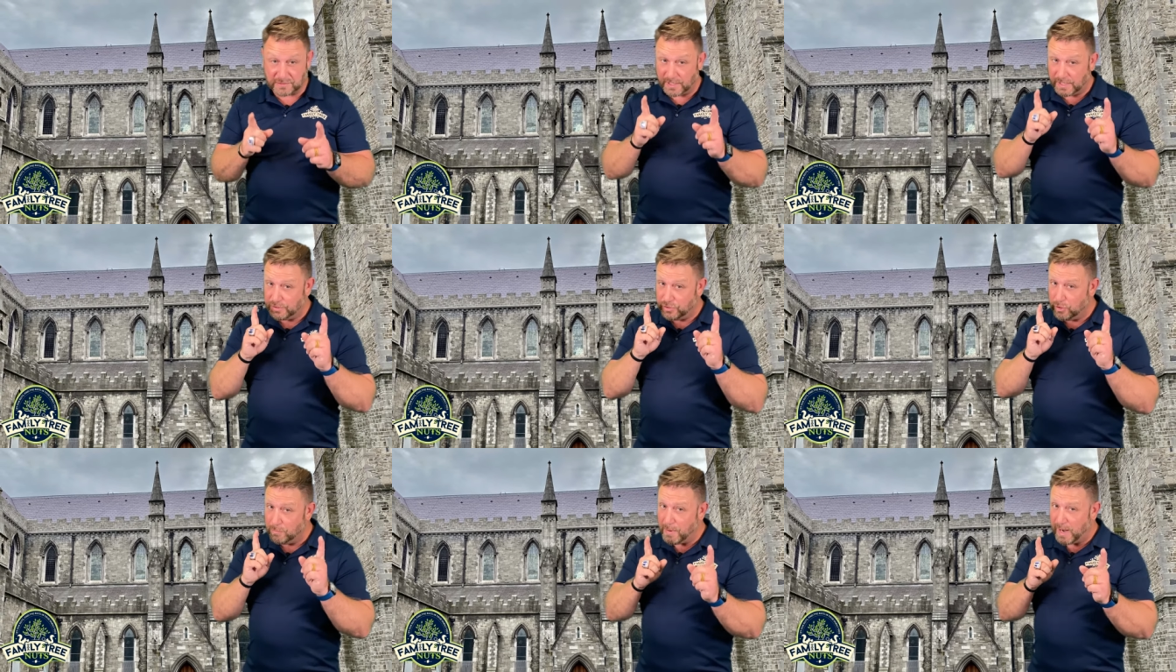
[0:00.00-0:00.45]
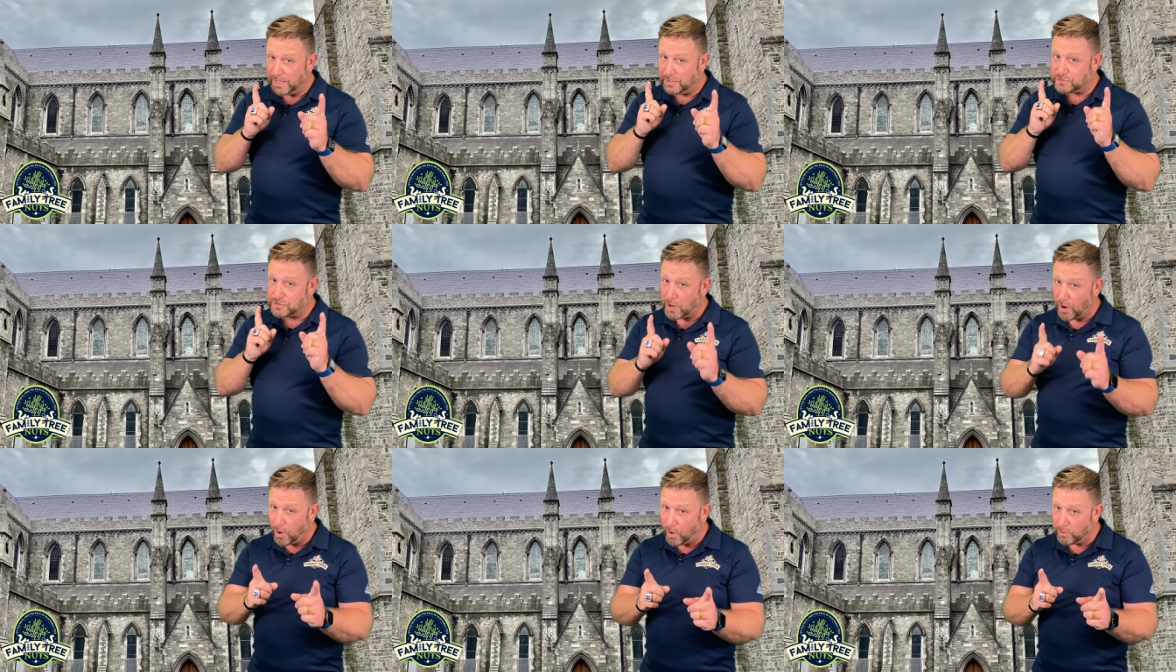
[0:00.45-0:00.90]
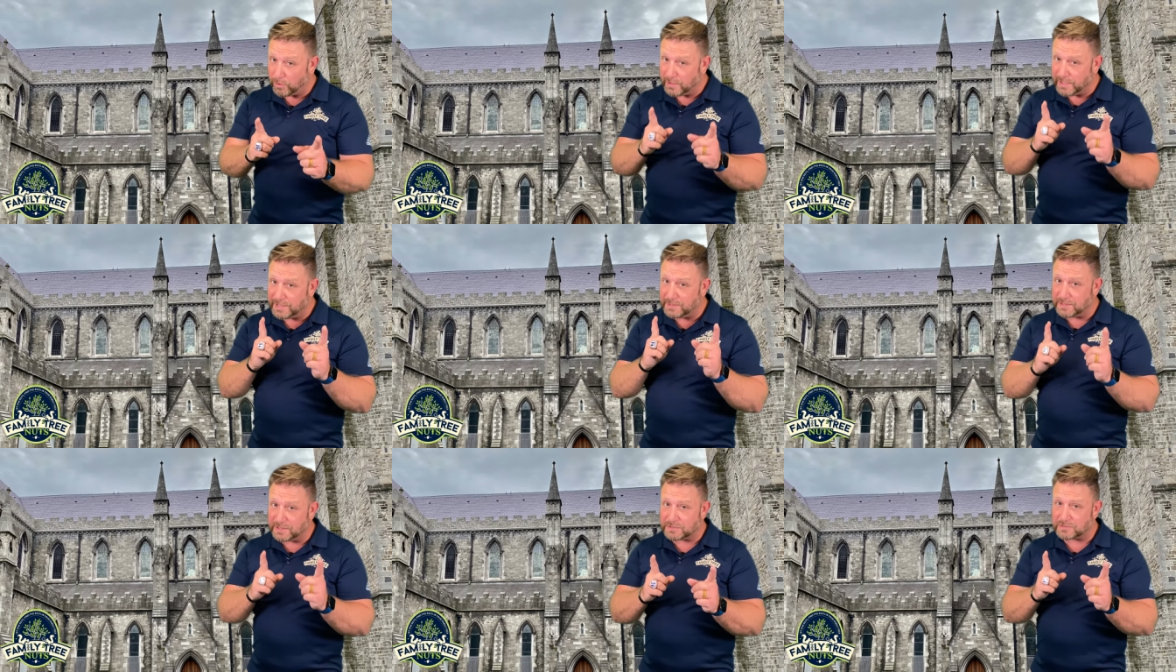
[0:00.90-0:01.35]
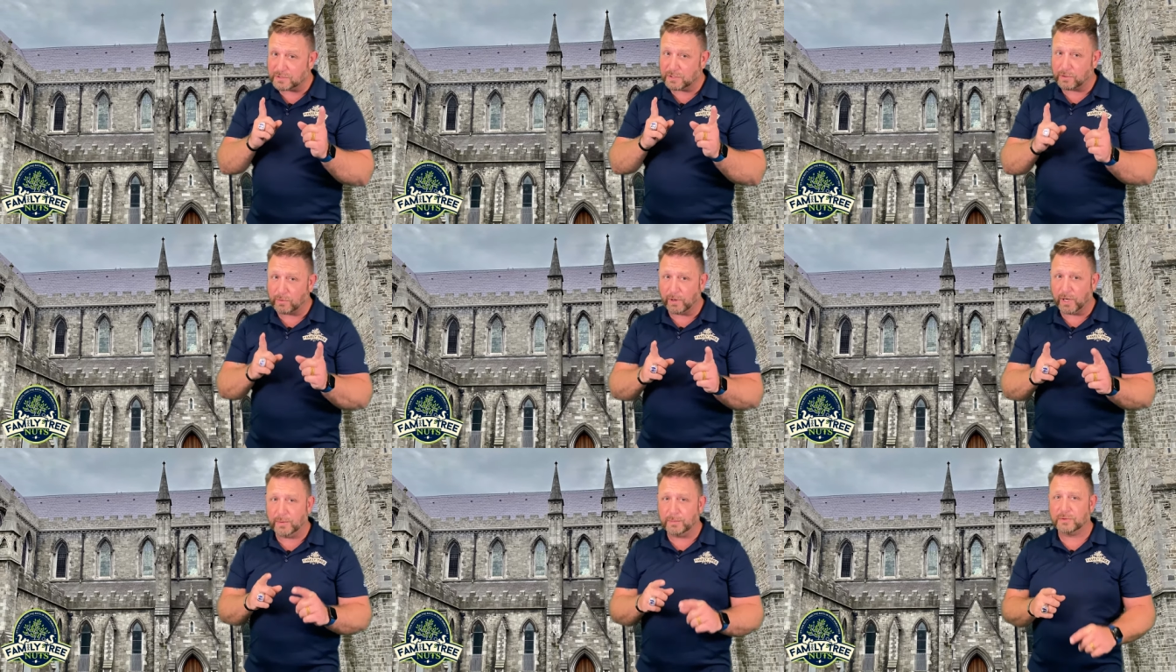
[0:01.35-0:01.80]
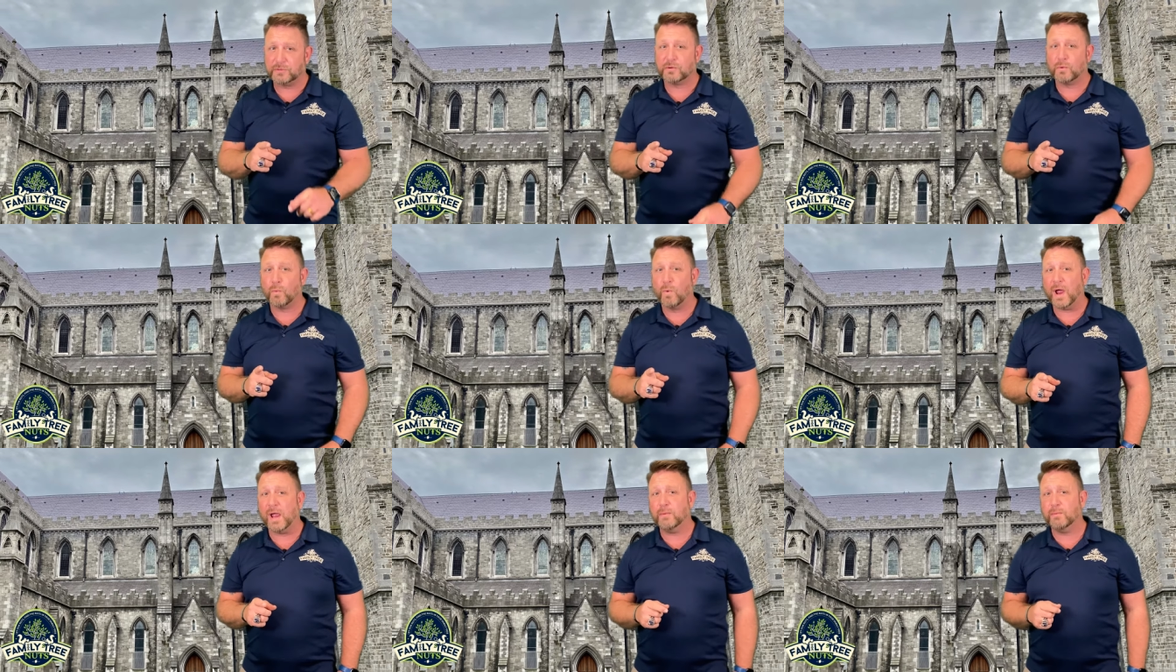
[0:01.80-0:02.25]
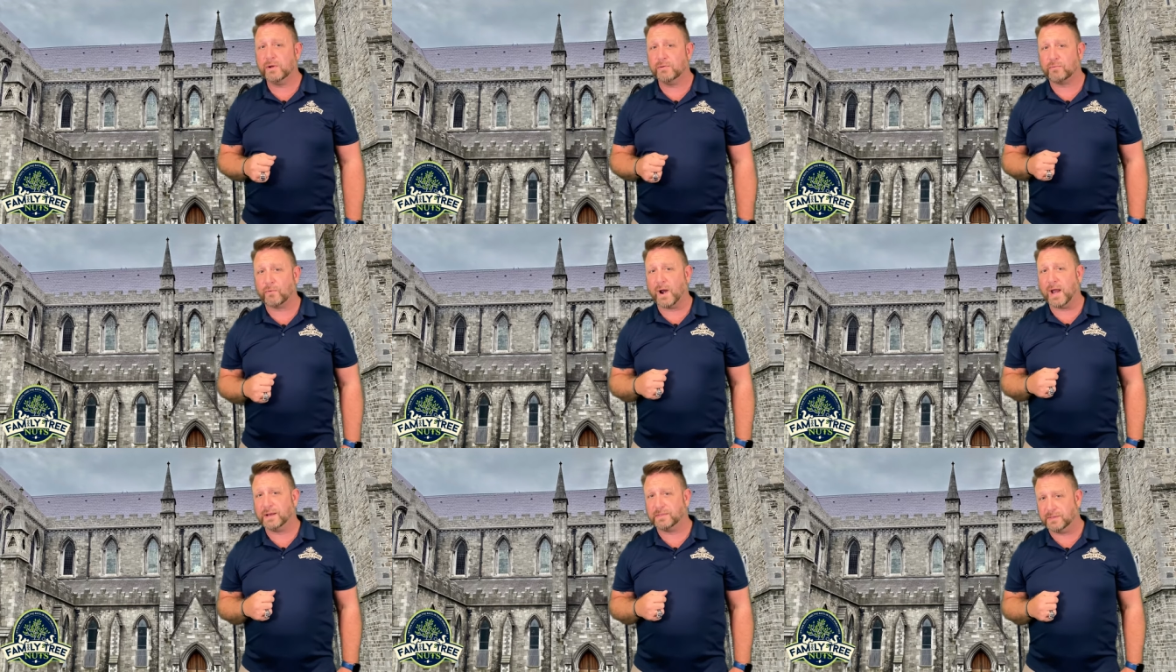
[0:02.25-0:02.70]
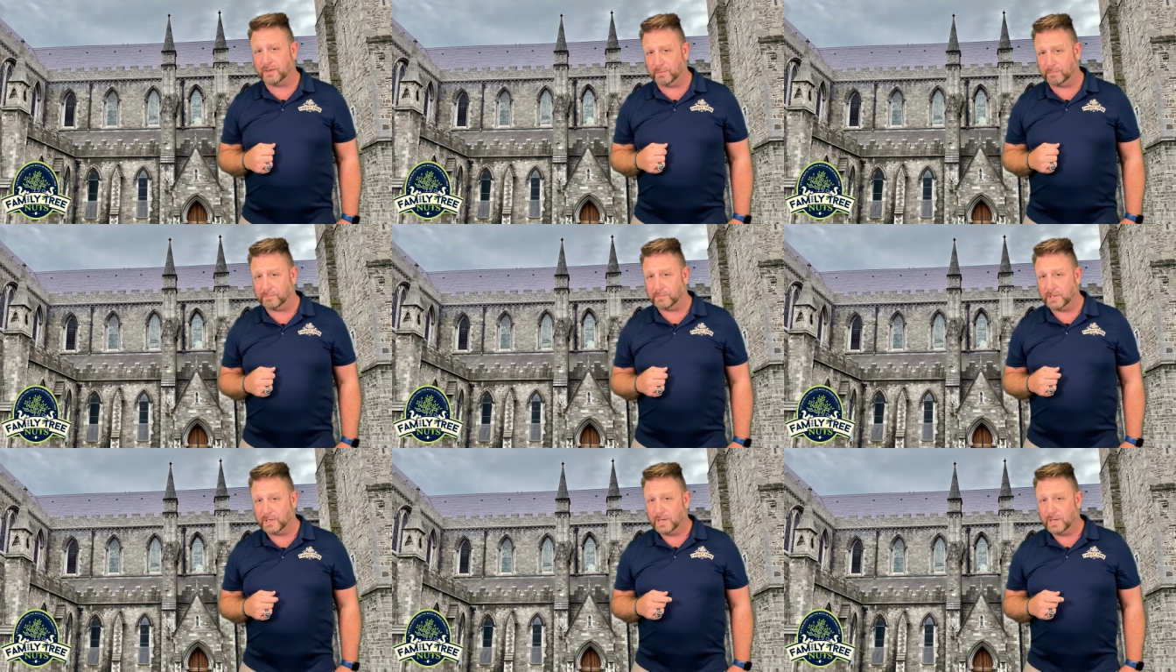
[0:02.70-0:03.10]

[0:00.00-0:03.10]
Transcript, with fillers: and you may totally disagree with the way we've ranked them.